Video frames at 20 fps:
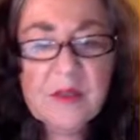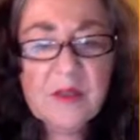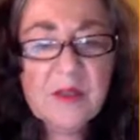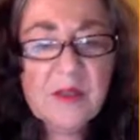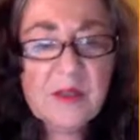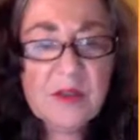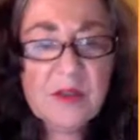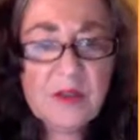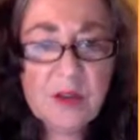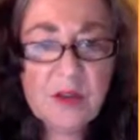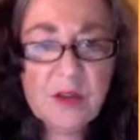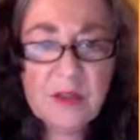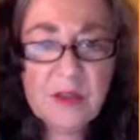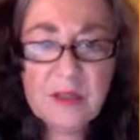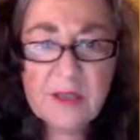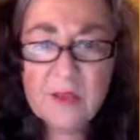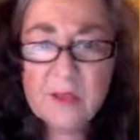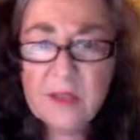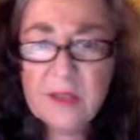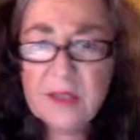
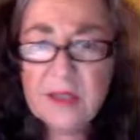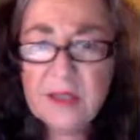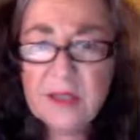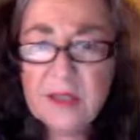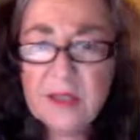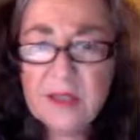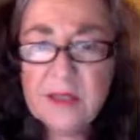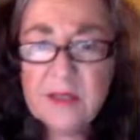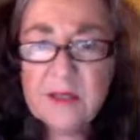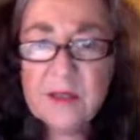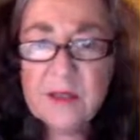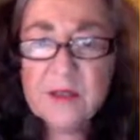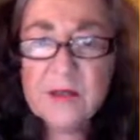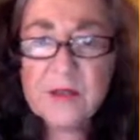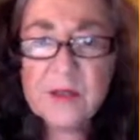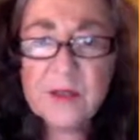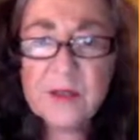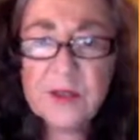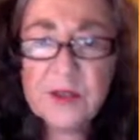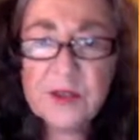Starting with the
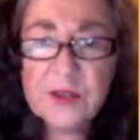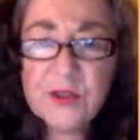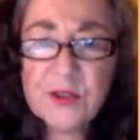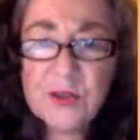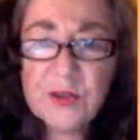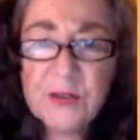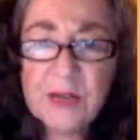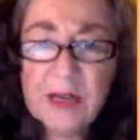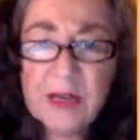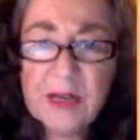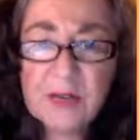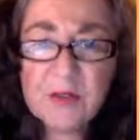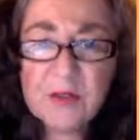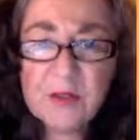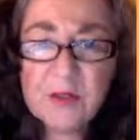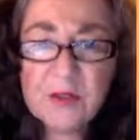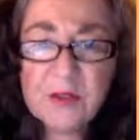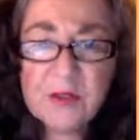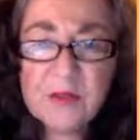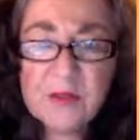first two
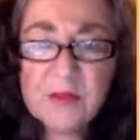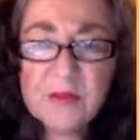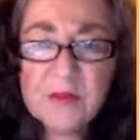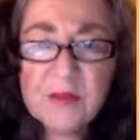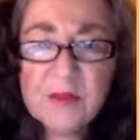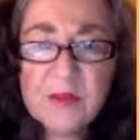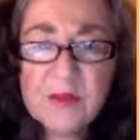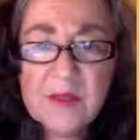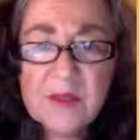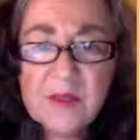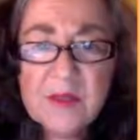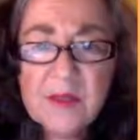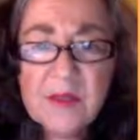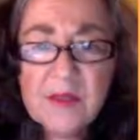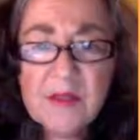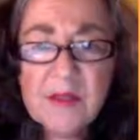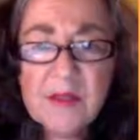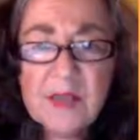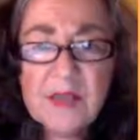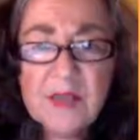levels,
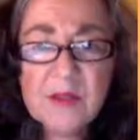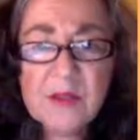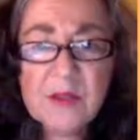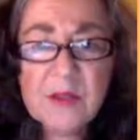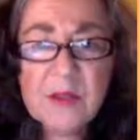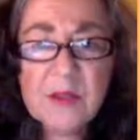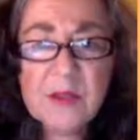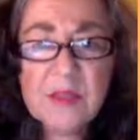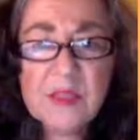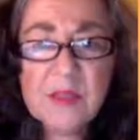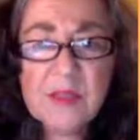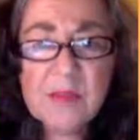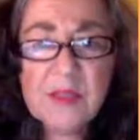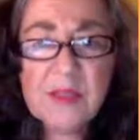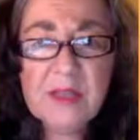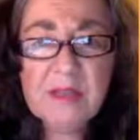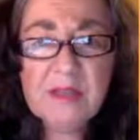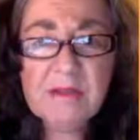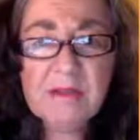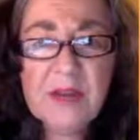they are going to be
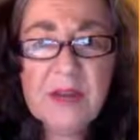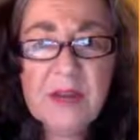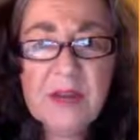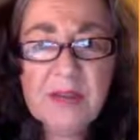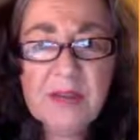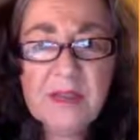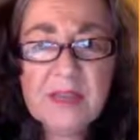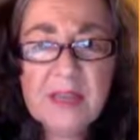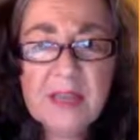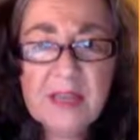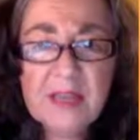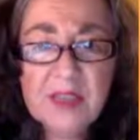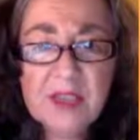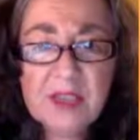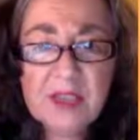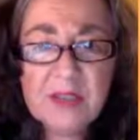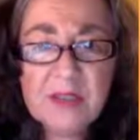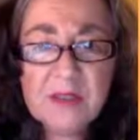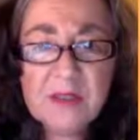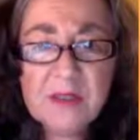the
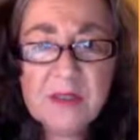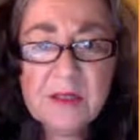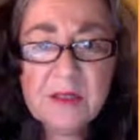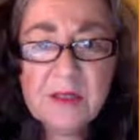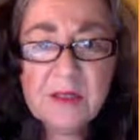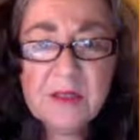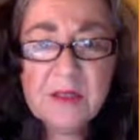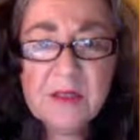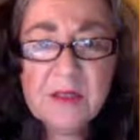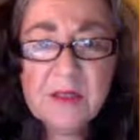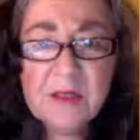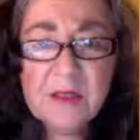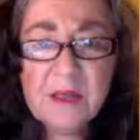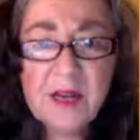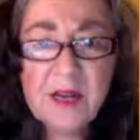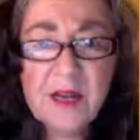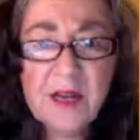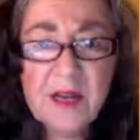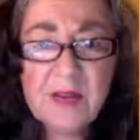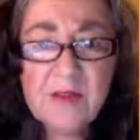foundation
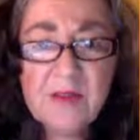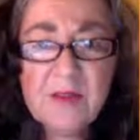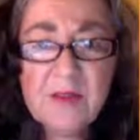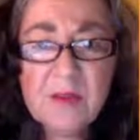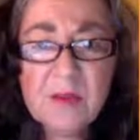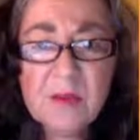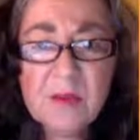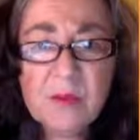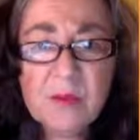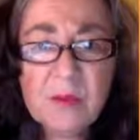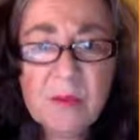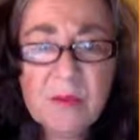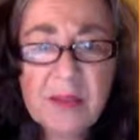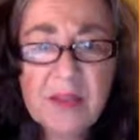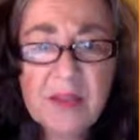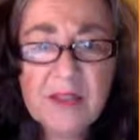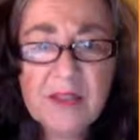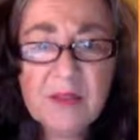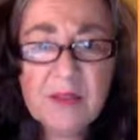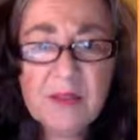of the
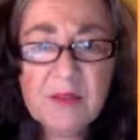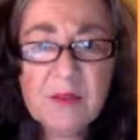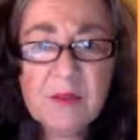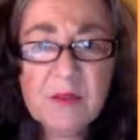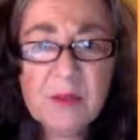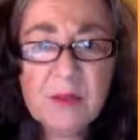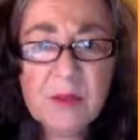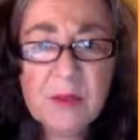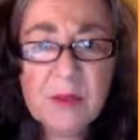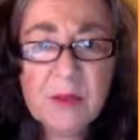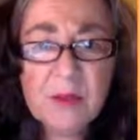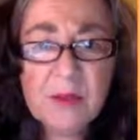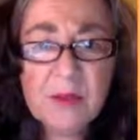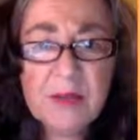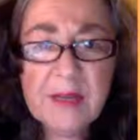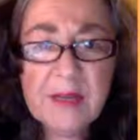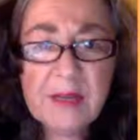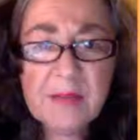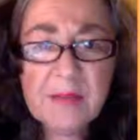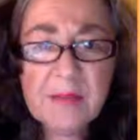remainder of the
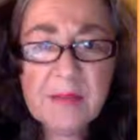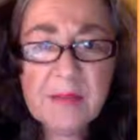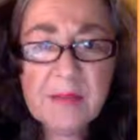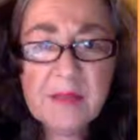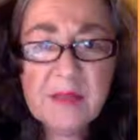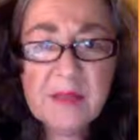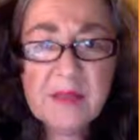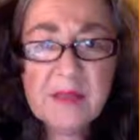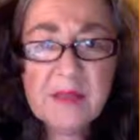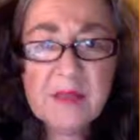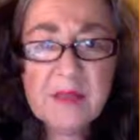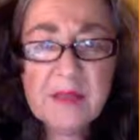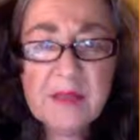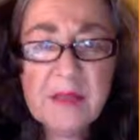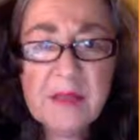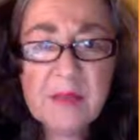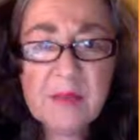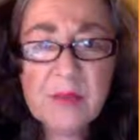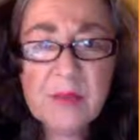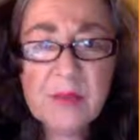program
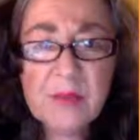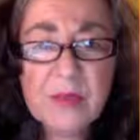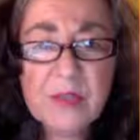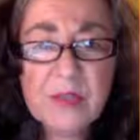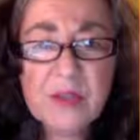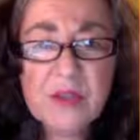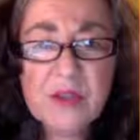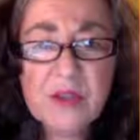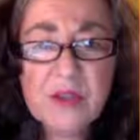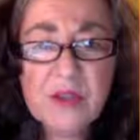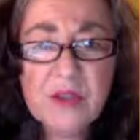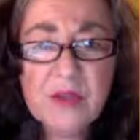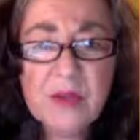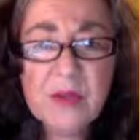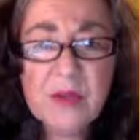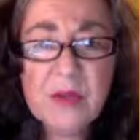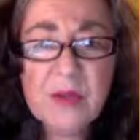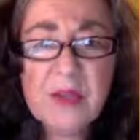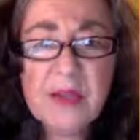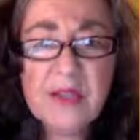that brings
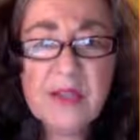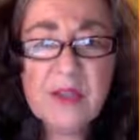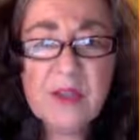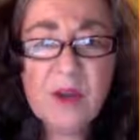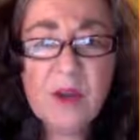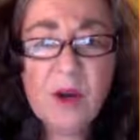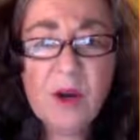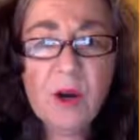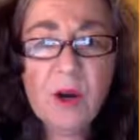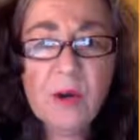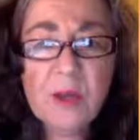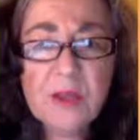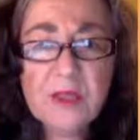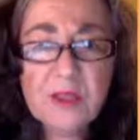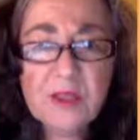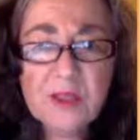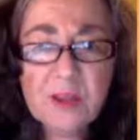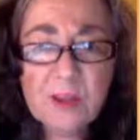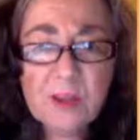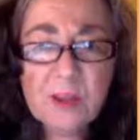you, and it all
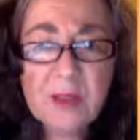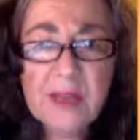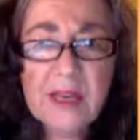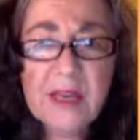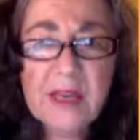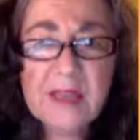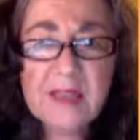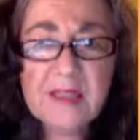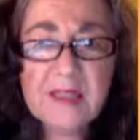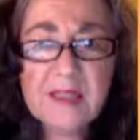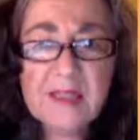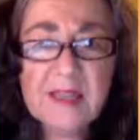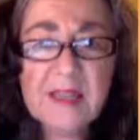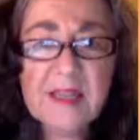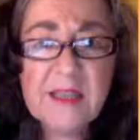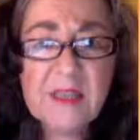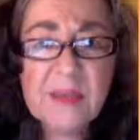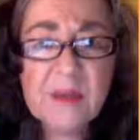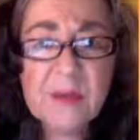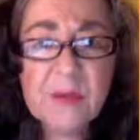interplays as I
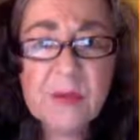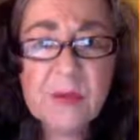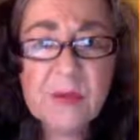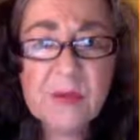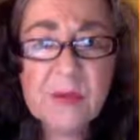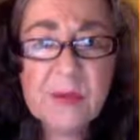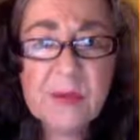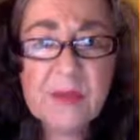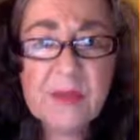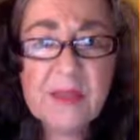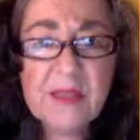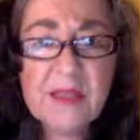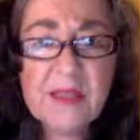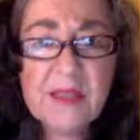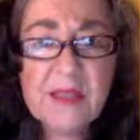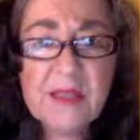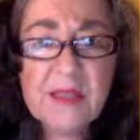go through it.